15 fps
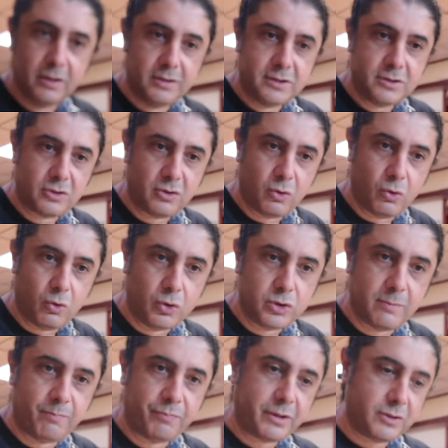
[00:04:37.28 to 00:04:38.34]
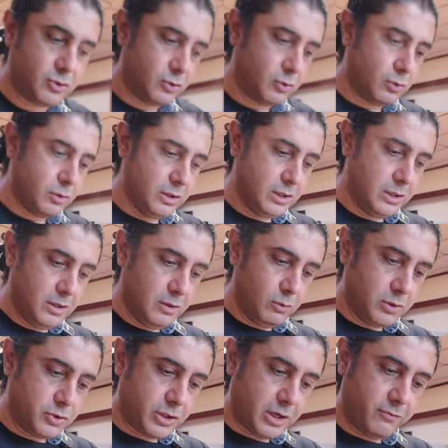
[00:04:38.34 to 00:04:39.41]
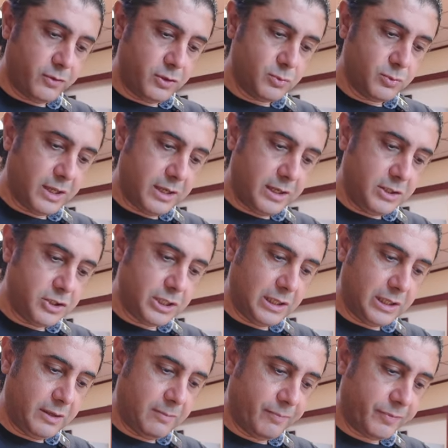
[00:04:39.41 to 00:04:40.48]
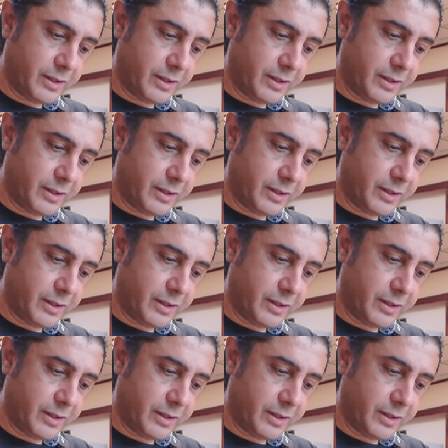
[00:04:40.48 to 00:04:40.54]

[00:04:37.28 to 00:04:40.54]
It's awesome. So we'll try it first without any chili.